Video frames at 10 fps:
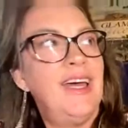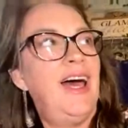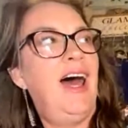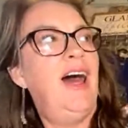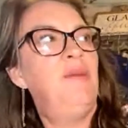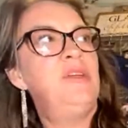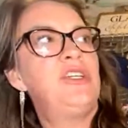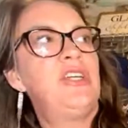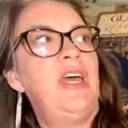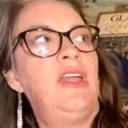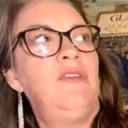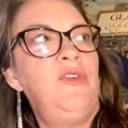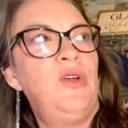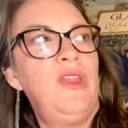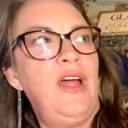Hi, Michelle. If
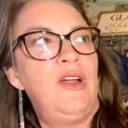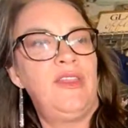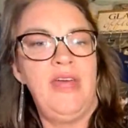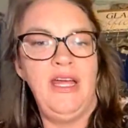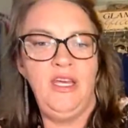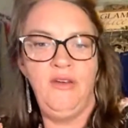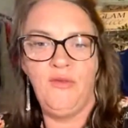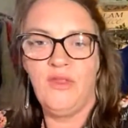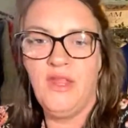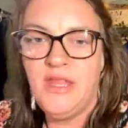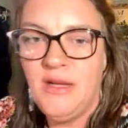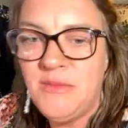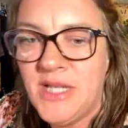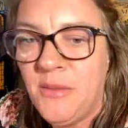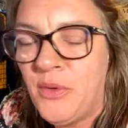you're there, thank you for the
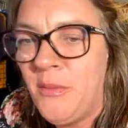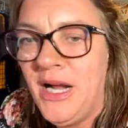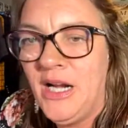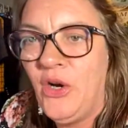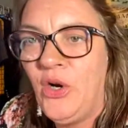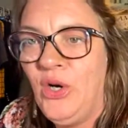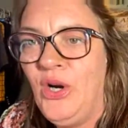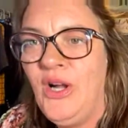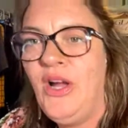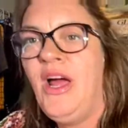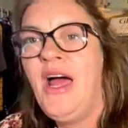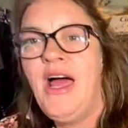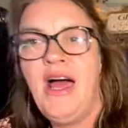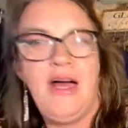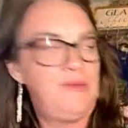thumbs up reminder.
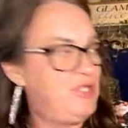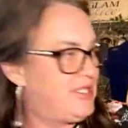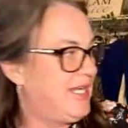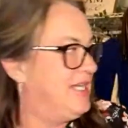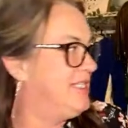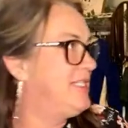I'm just getting